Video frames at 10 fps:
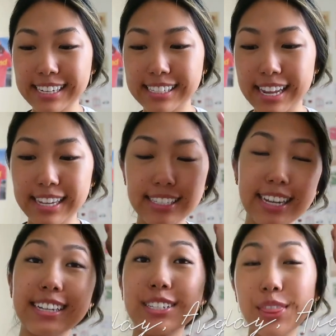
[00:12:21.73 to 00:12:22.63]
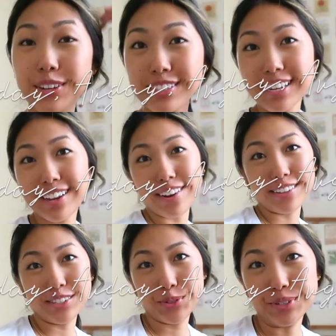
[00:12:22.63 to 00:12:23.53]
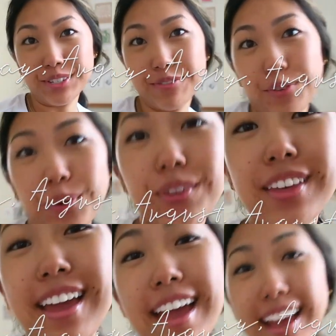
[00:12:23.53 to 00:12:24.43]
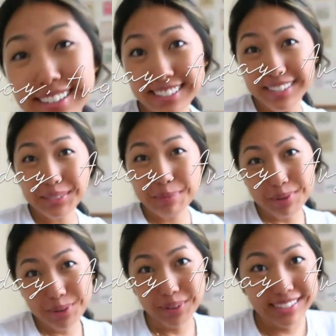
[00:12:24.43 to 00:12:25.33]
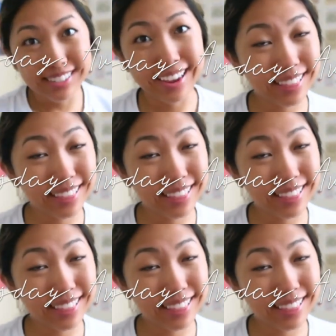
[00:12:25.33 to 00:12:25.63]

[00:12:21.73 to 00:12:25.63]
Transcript: Today's date is Thursday, August 24th, and today's gonna be a great day.